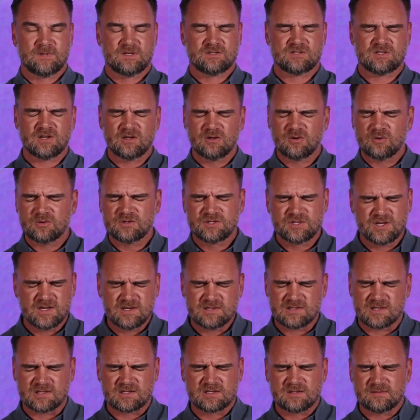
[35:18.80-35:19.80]
So, Lord
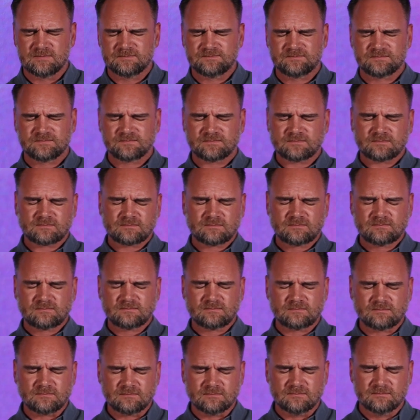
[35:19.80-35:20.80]
Jesus,
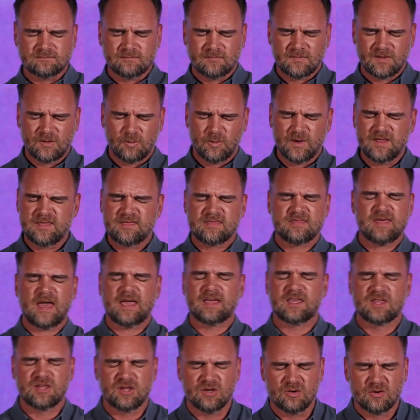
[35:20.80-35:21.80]
we
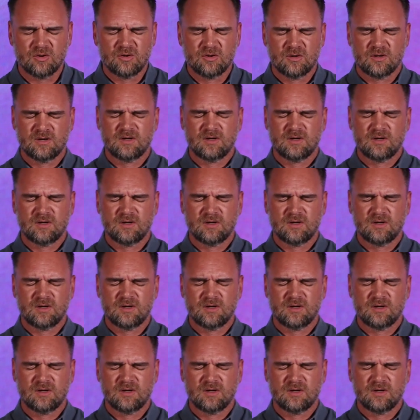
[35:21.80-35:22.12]
thank You